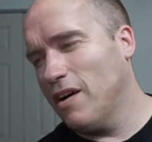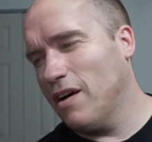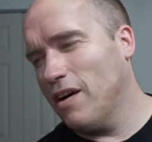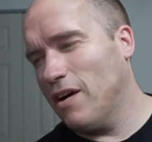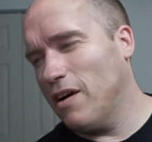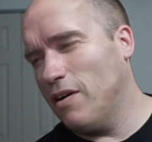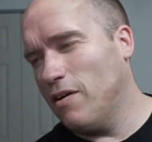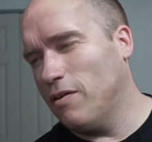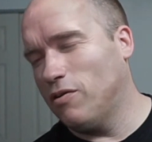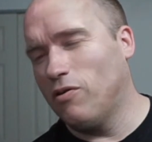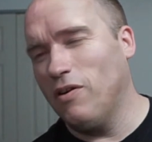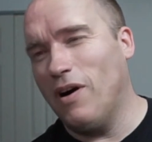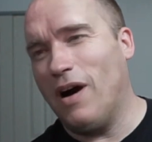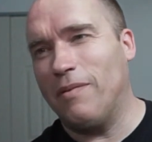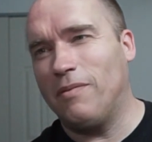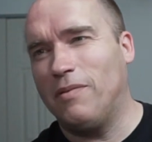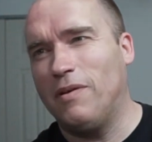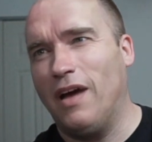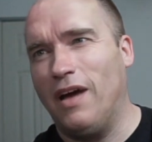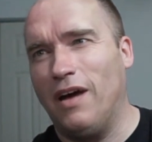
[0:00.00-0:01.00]
drop
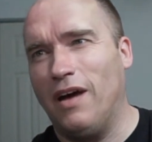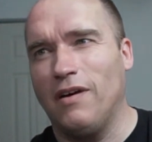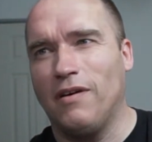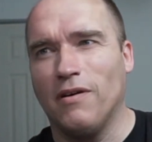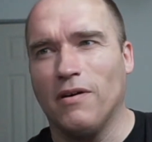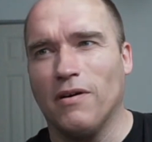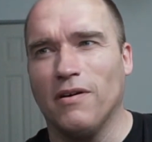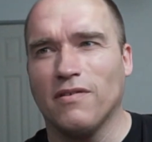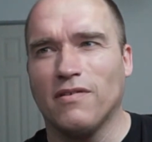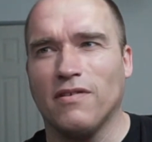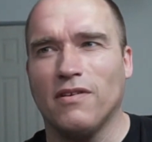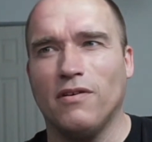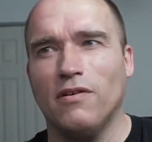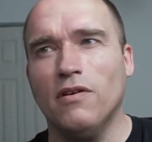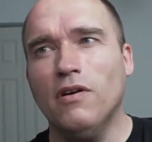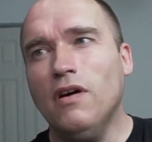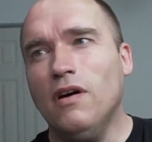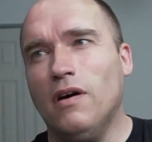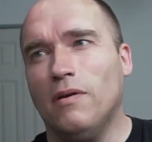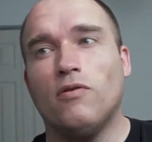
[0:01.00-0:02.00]
dead. He goes, I'm
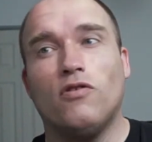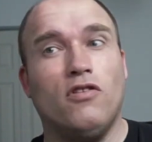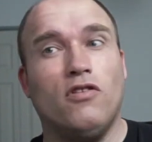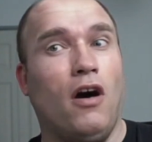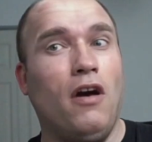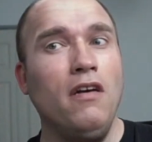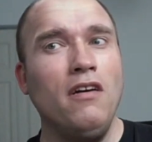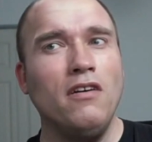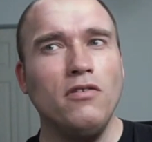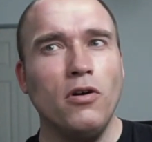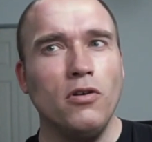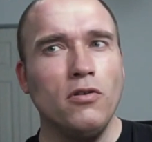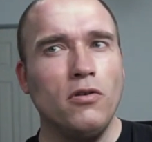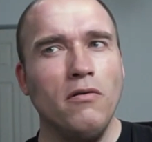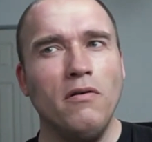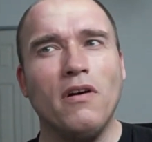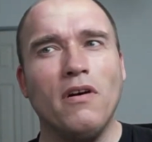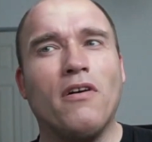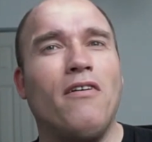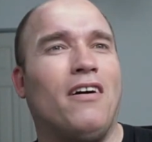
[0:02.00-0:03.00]
sorry, I don't do
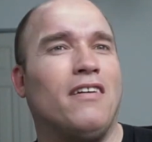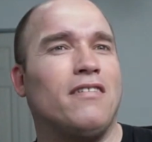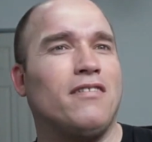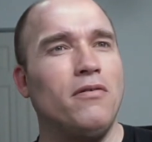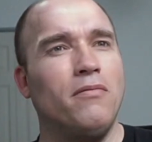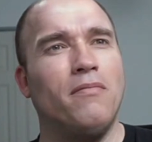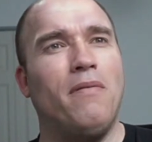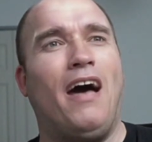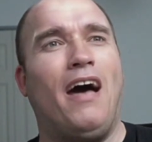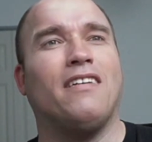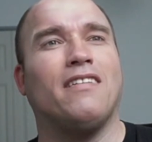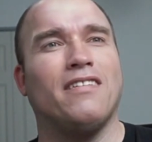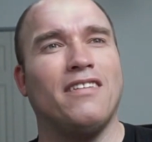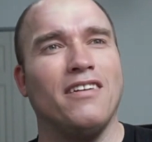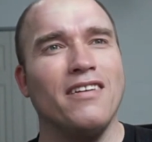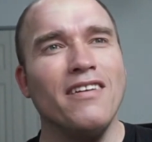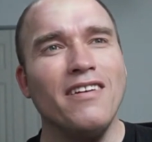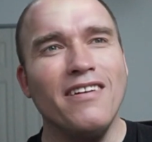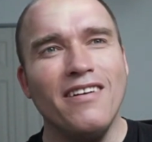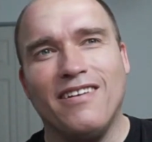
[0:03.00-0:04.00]
requests, you
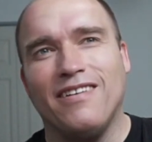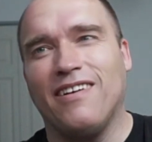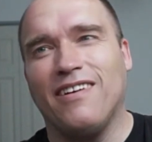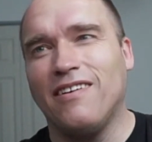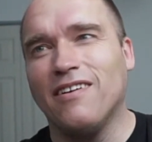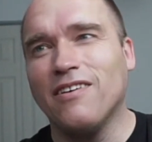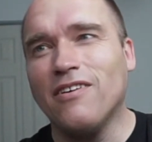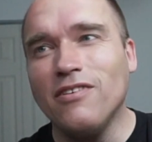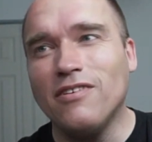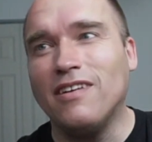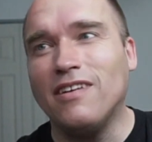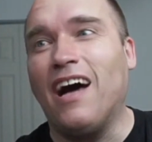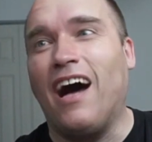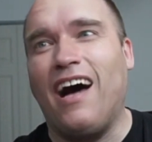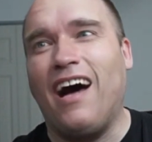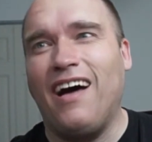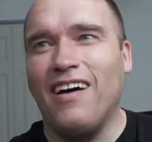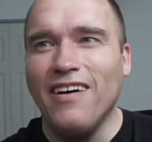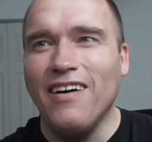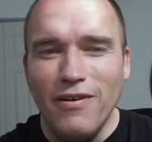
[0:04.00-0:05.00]
bastard. Now you're going to
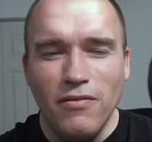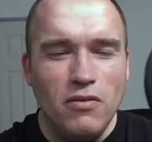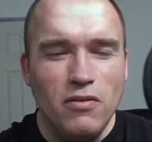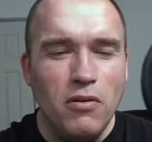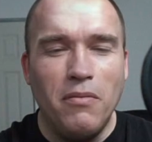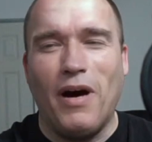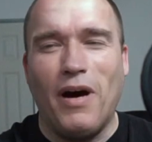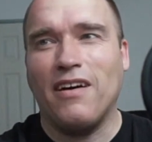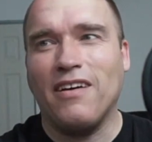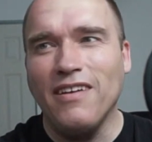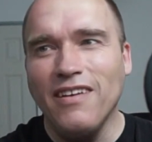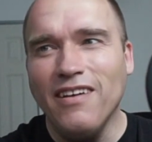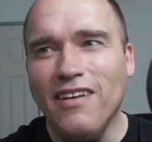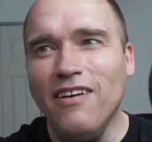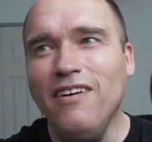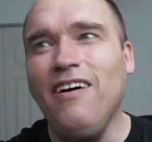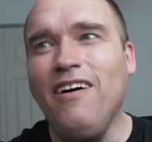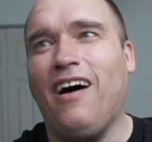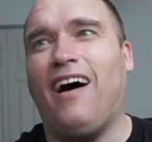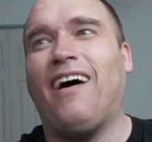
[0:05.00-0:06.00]
die in the button.
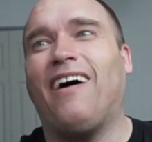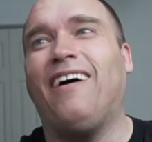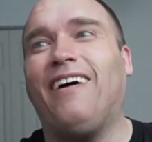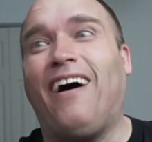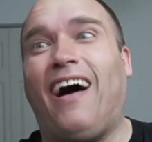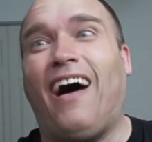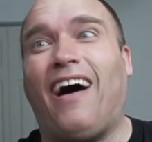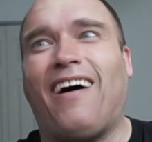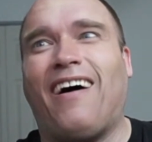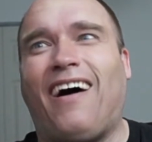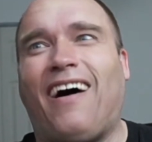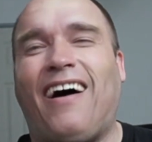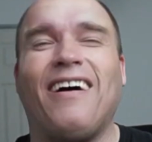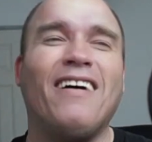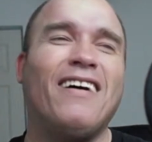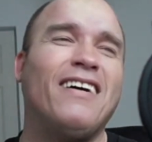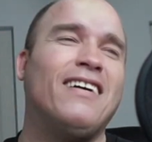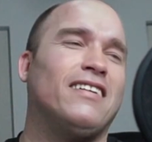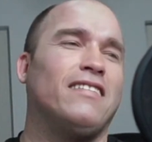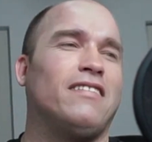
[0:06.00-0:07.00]

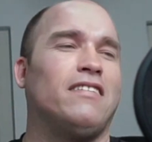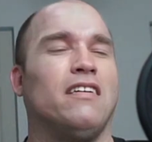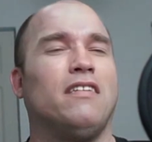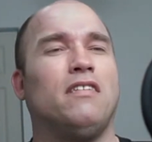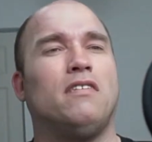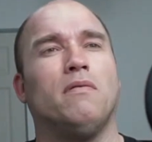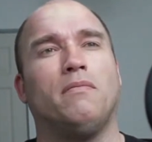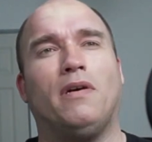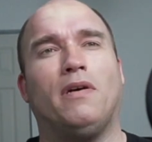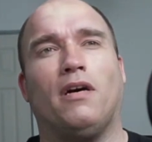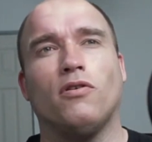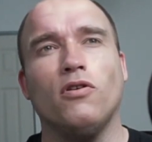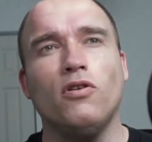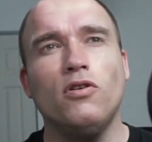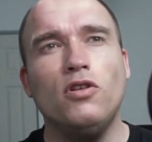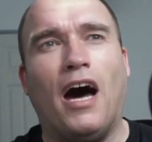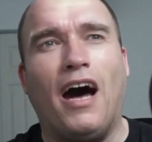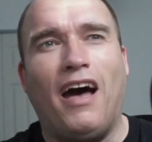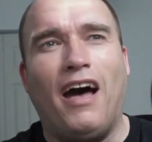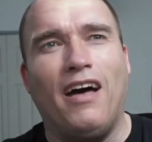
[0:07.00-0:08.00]
Sends him down to
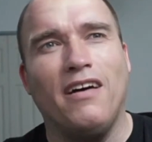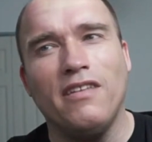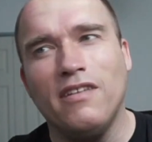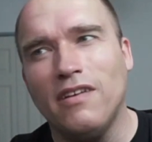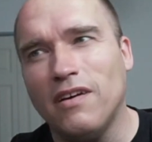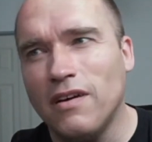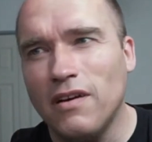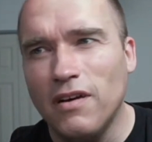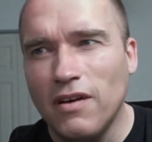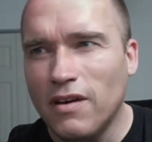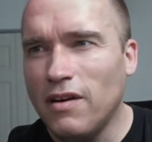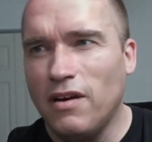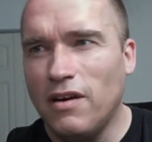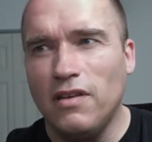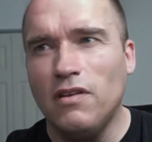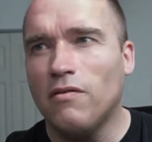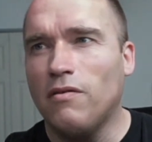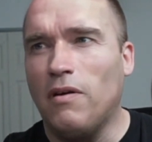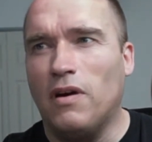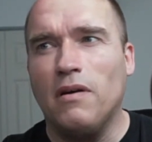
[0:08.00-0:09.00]
die in the
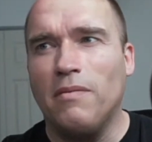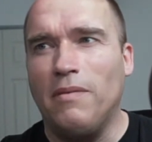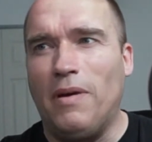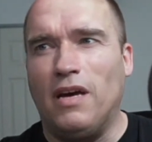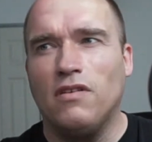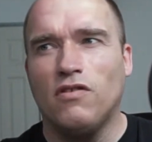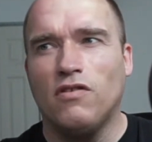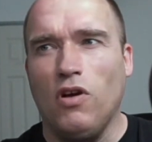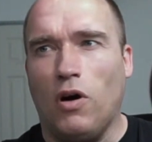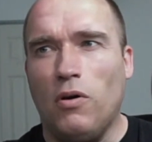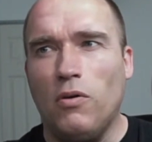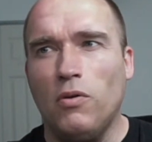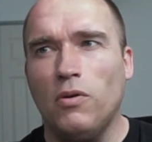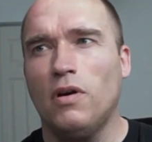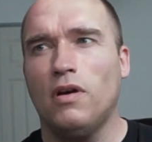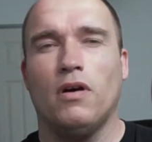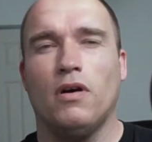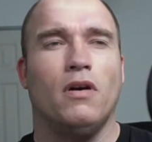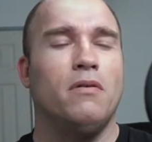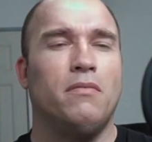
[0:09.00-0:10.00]
Running Man zone.
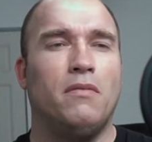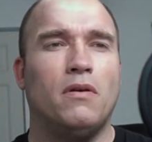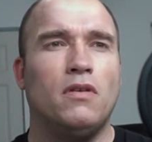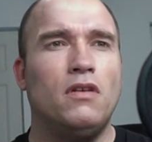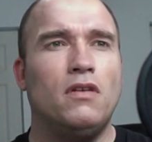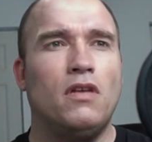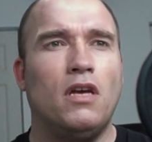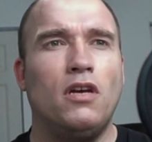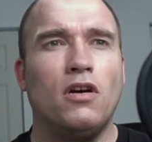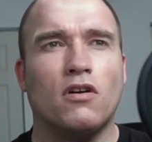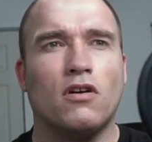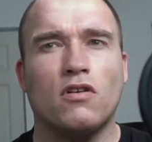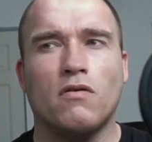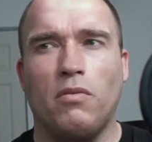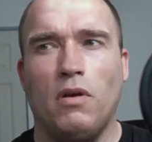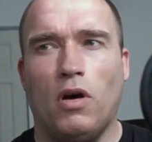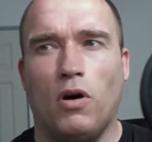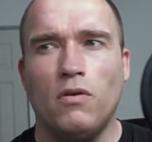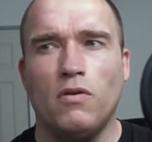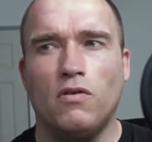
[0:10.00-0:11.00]
But then he
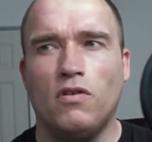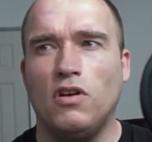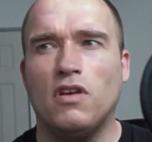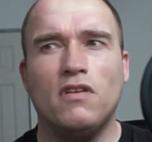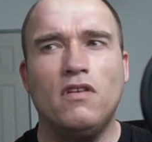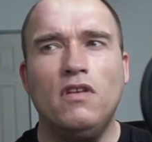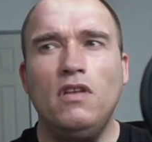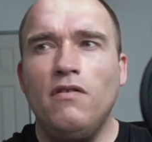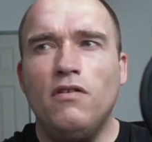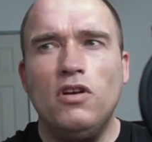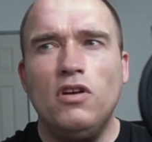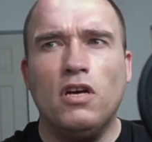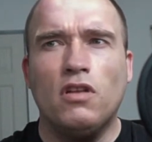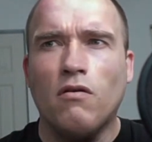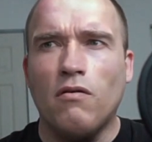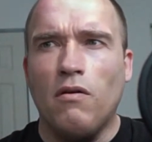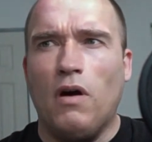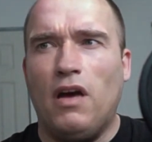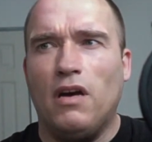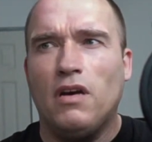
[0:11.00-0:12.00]
explodes. He doesn't even get to
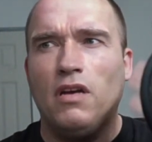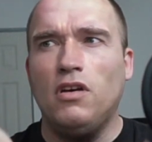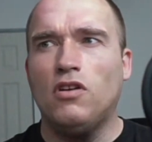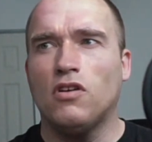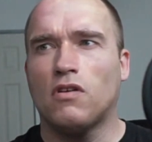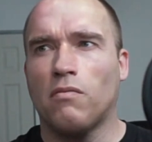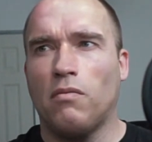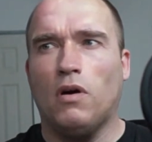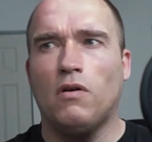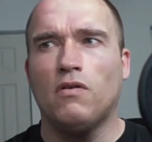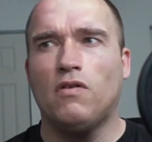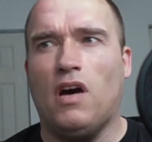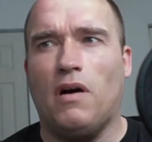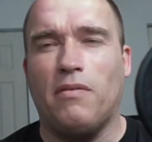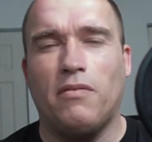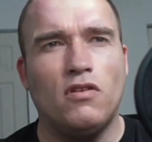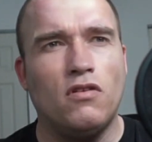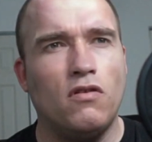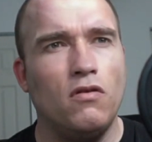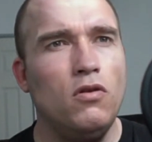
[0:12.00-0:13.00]
run. He just blows up.
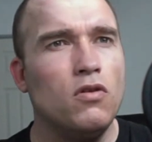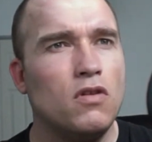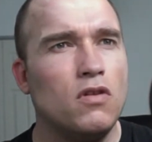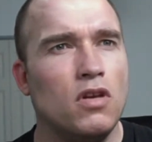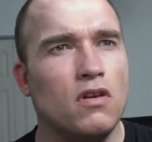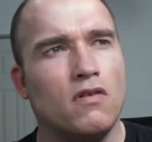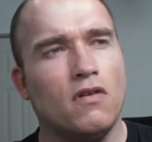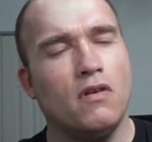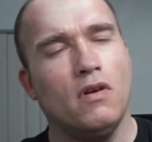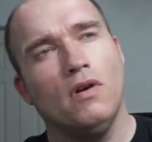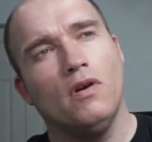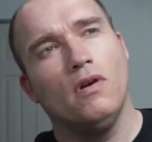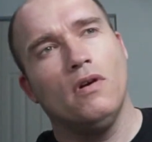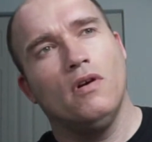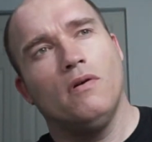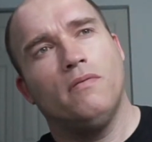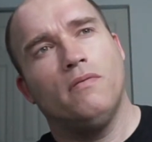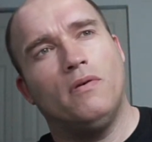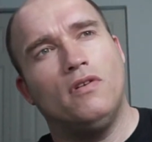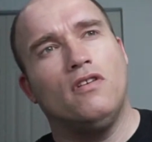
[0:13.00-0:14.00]
It's useless.
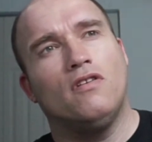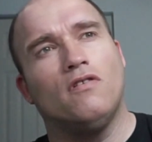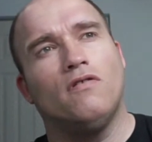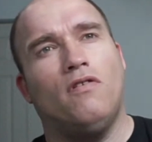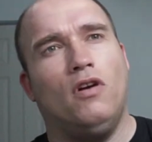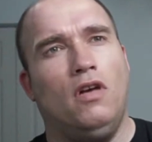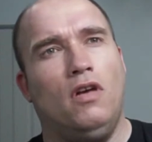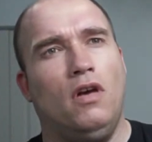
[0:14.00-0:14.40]
But it's funny.